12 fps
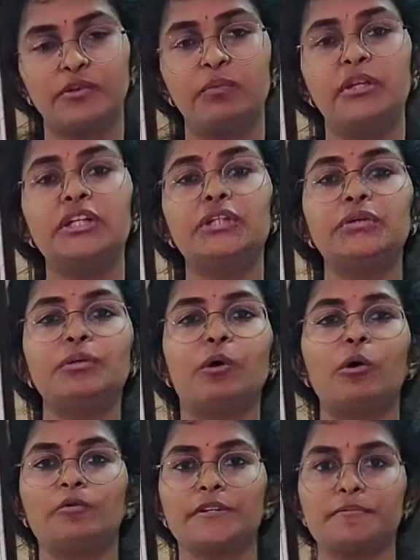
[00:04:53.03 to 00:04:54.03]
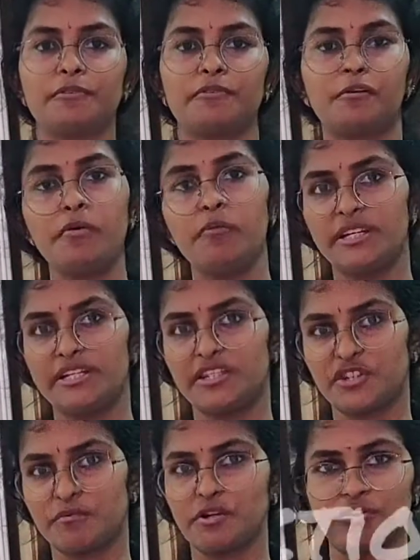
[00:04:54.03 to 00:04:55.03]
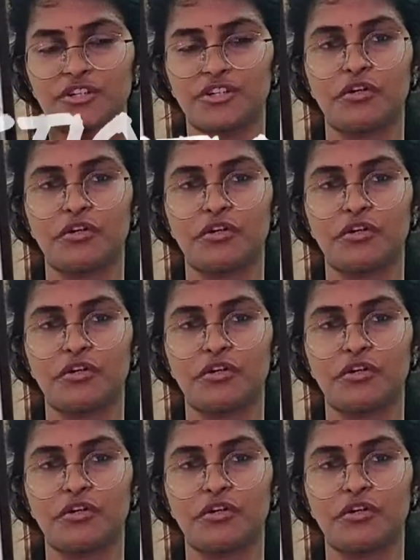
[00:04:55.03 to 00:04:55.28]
we need to always perform a venesection procedure,